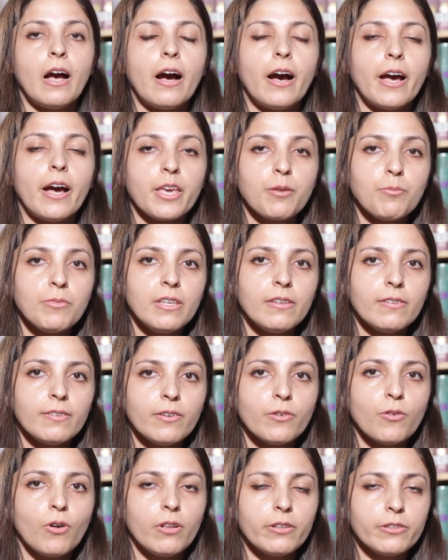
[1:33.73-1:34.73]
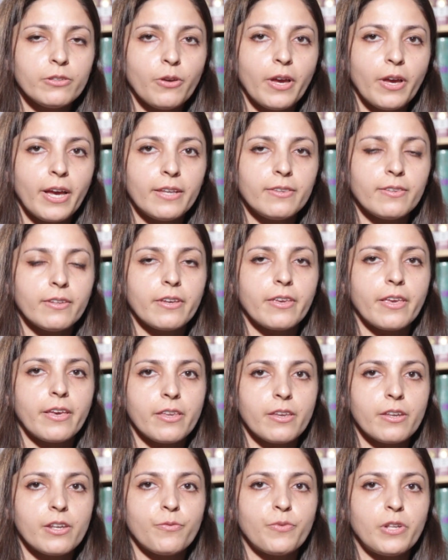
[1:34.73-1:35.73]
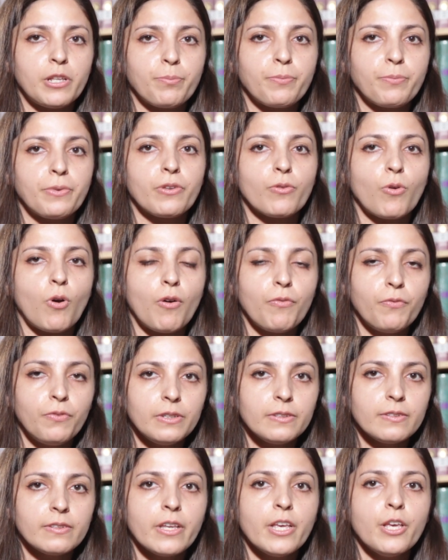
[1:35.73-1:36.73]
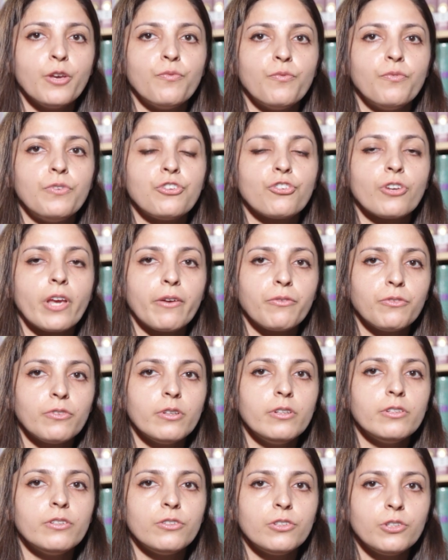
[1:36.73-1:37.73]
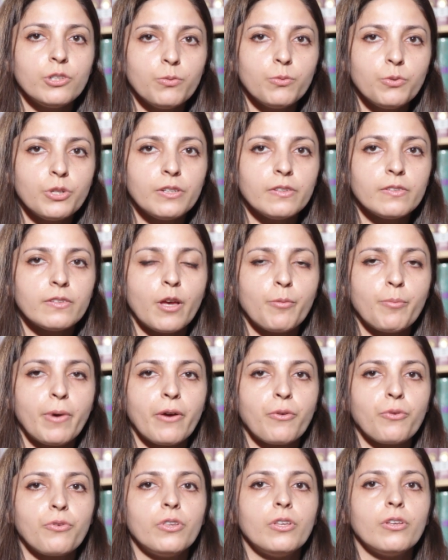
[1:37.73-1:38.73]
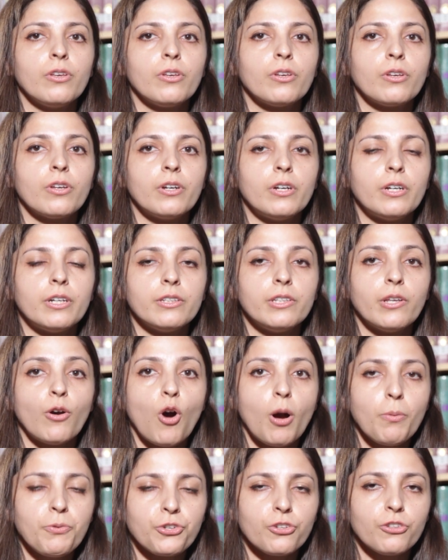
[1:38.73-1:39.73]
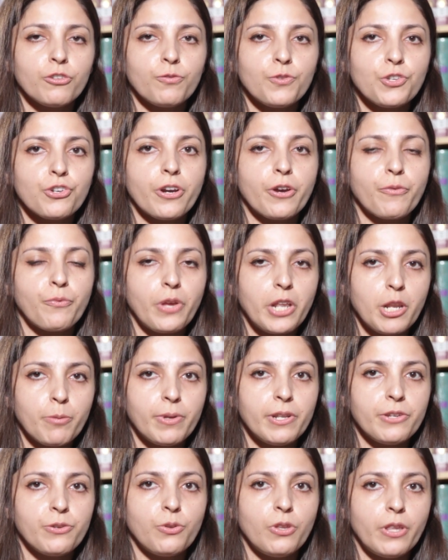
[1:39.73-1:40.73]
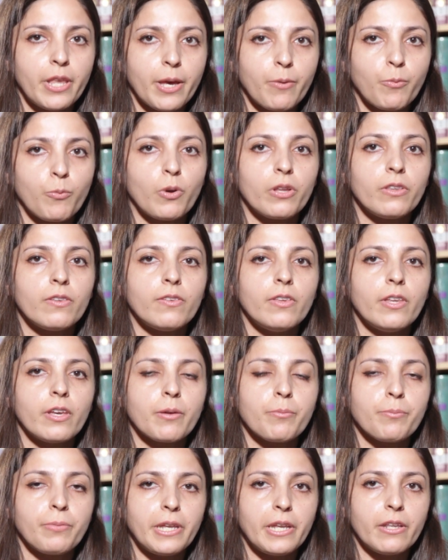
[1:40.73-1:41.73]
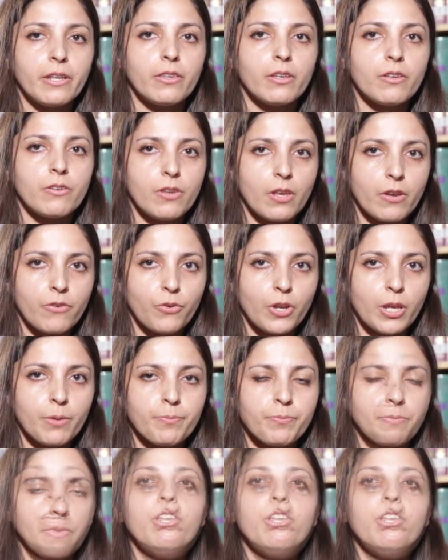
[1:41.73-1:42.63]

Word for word: IMDC also has a career development office which counsel the students about the, uh, the options which are available to them once they complete their degree.